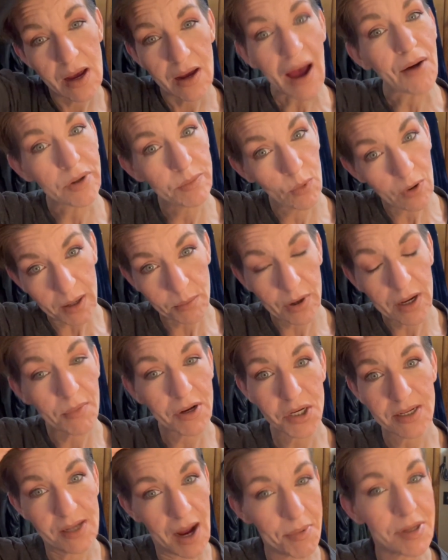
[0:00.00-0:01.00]
Every morning pretty
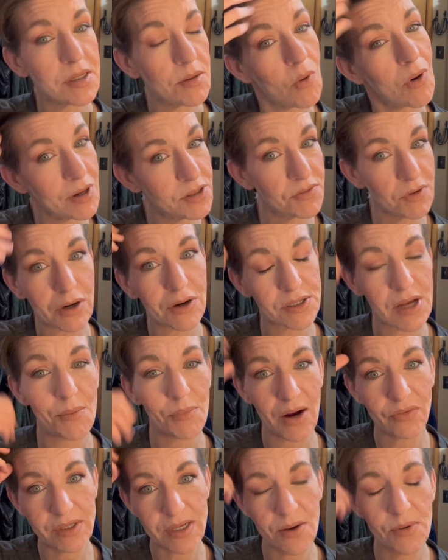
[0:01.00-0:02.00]
much I stop at Tim Hortons for a croissant
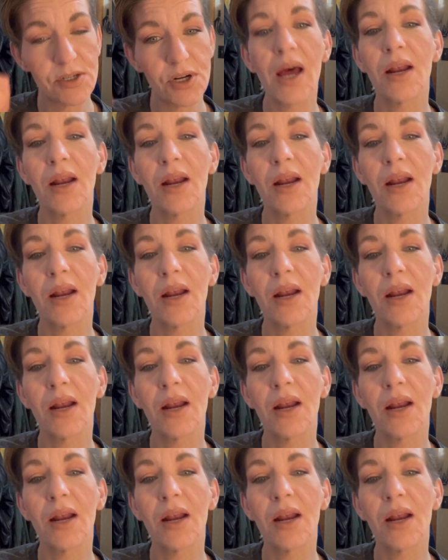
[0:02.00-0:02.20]
breakfast sandwich,